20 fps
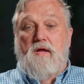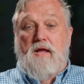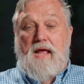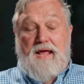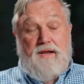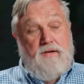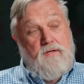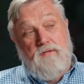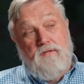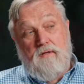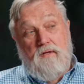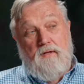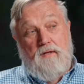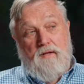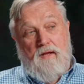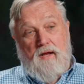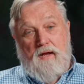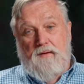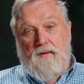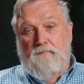And
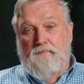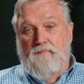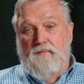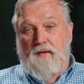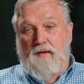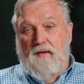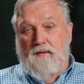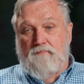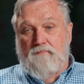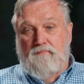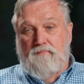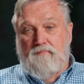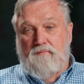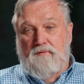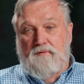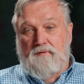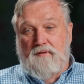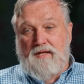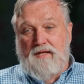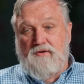I'm
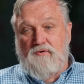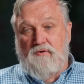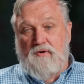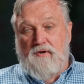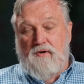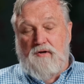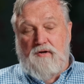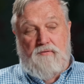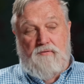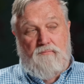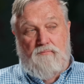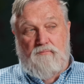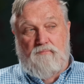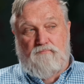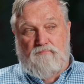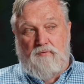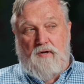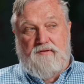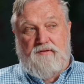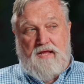glad you
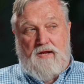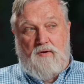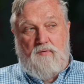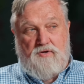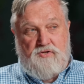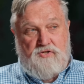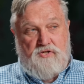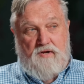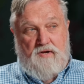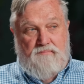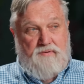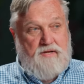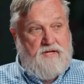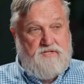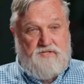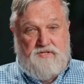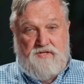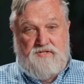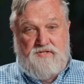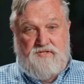brought that question up
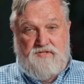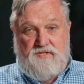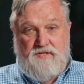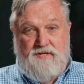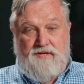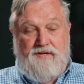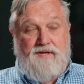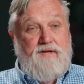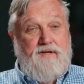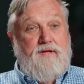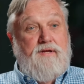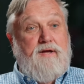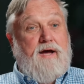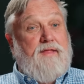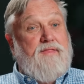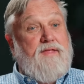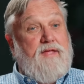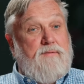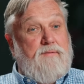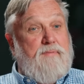because it's,
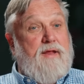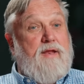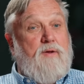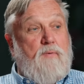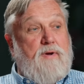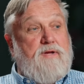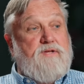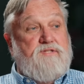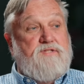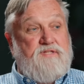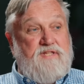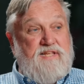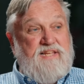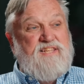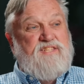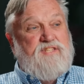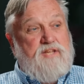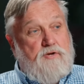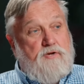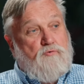I think in many ways,
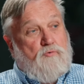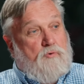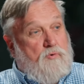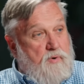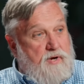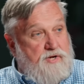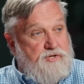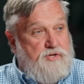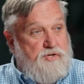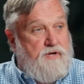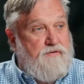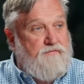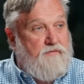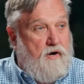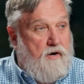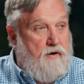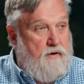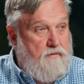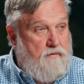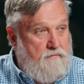the central question of
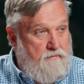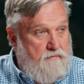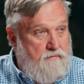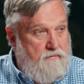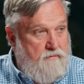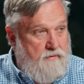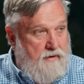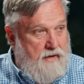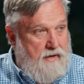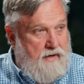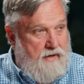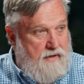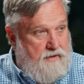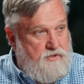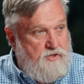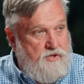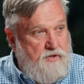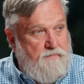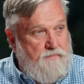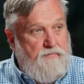our
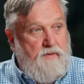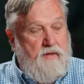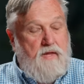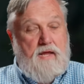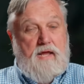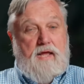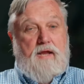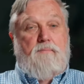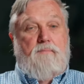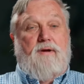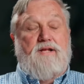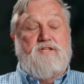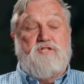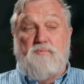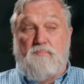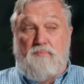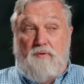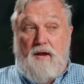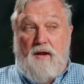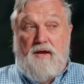age. And it might
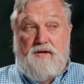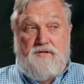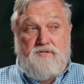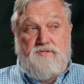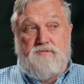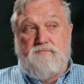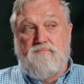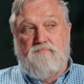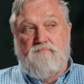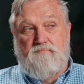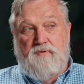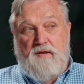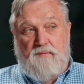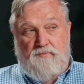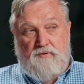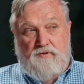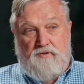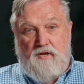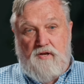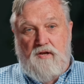surprise
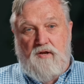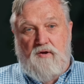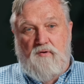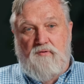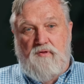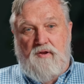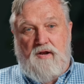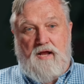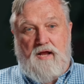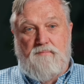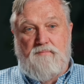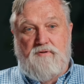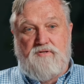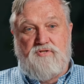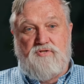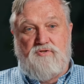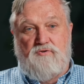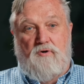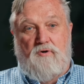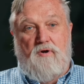people to know that I'm a
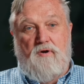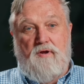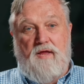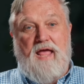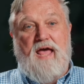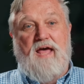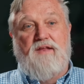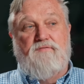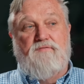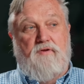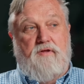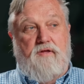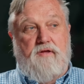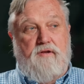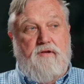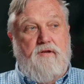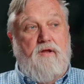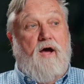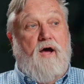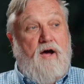strong
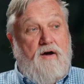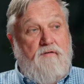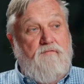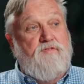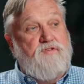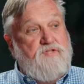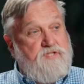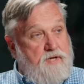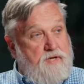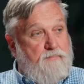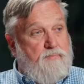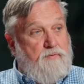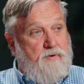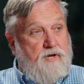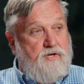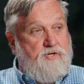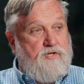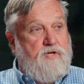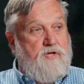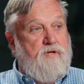advocate of the
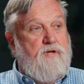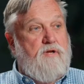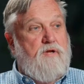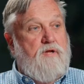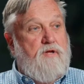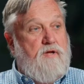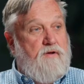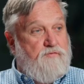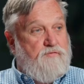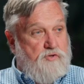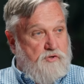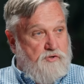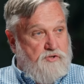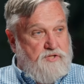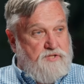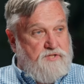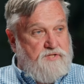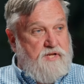separation of church and